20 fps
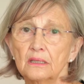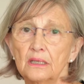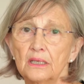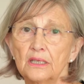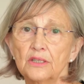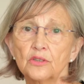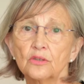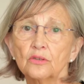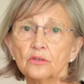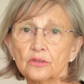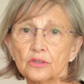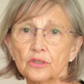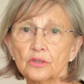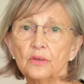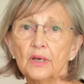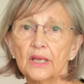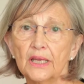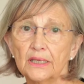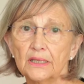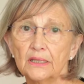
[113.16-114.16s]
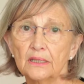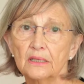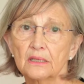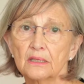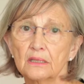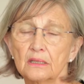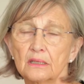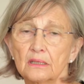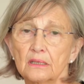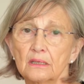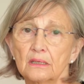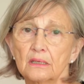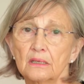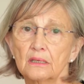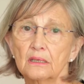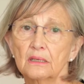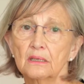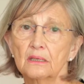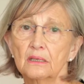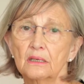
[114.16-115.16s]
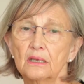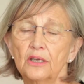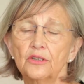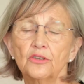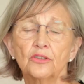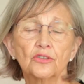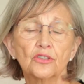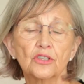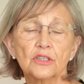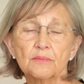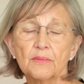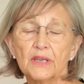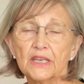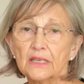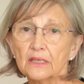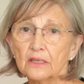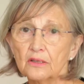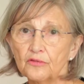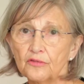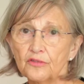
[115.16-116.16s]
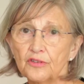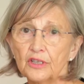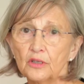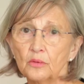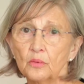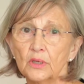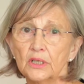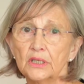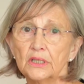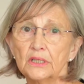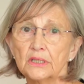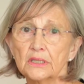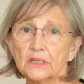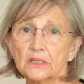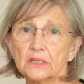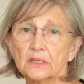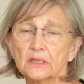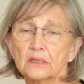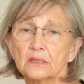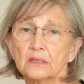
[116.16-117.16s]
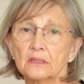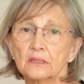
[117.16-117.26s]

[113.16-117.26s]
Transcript: It's all too late, and you're just making them feel worse.